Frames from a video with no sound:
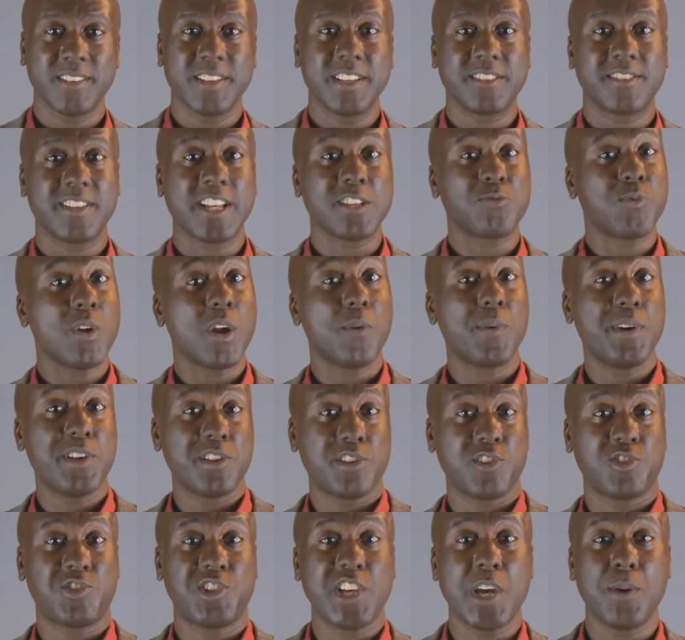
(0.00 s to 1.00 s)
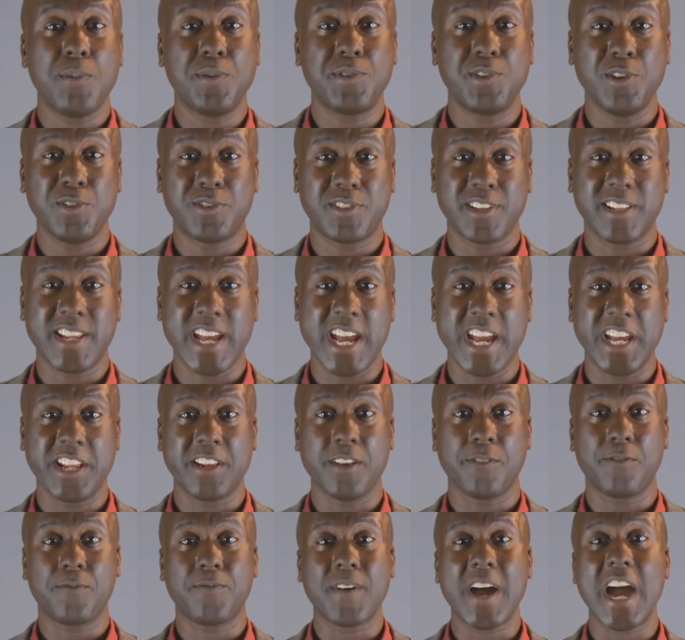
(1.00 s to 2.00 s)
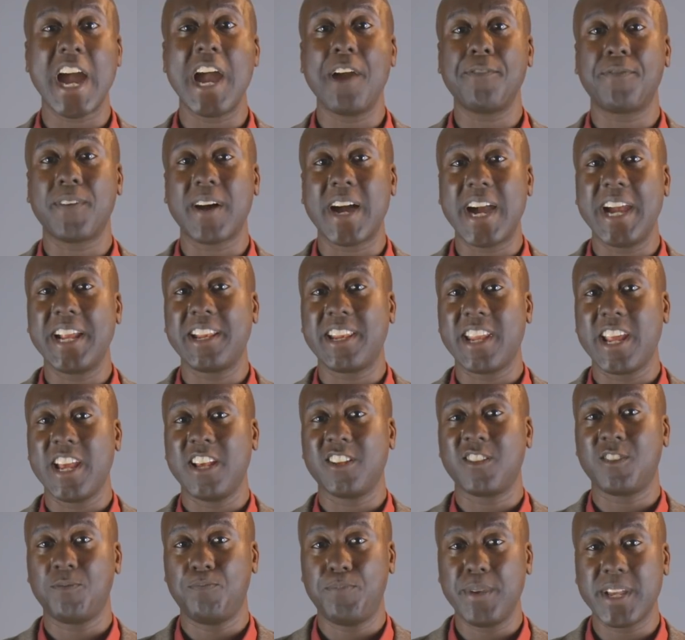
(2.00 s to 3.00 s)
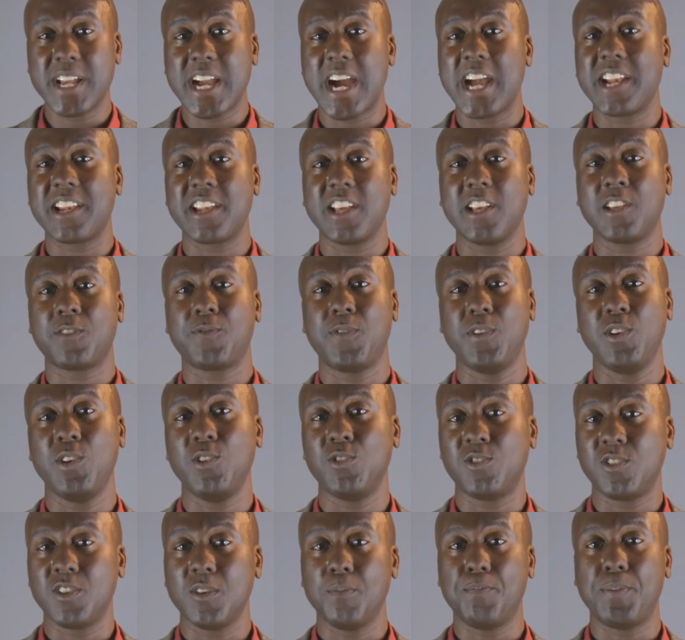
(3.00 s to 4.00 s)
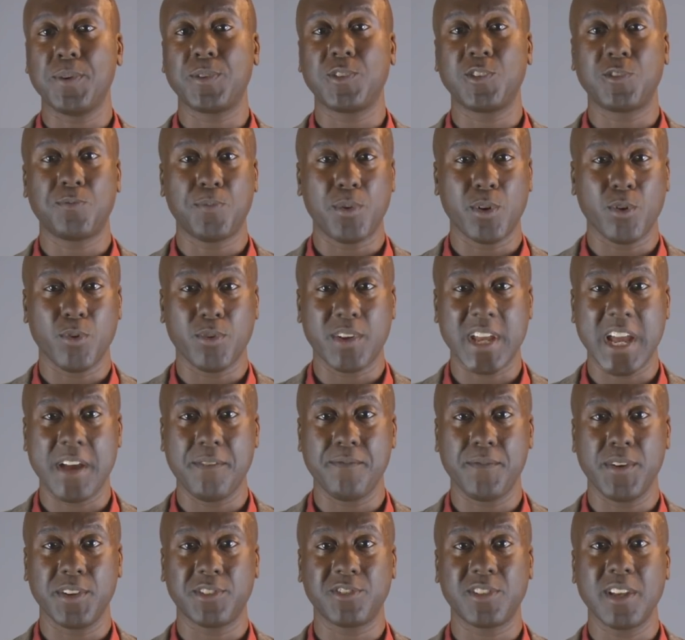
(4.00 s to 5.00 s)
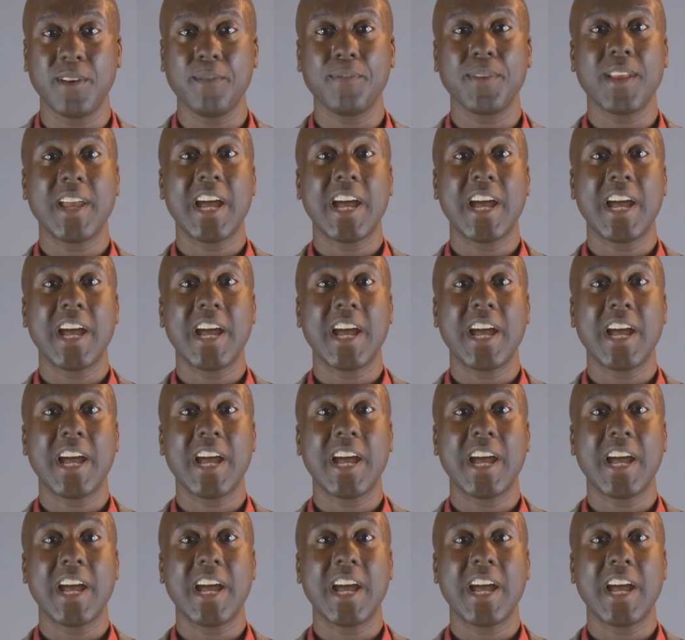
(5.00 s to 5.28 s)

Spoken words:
So that's what I wanted to share with you today, the 5 ideas, big ideas for using the business model canvas.